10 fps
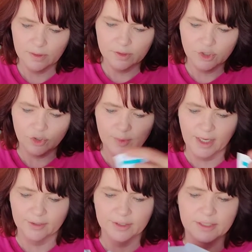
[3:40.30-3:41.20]
2
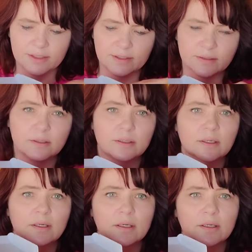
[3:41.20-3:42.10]
batteries,
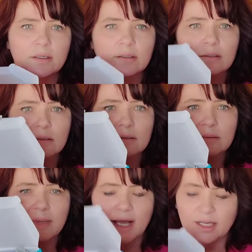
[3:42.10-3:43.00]

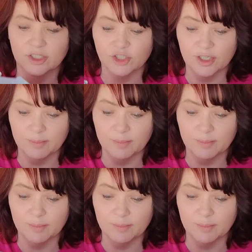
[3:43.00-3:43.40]
packaged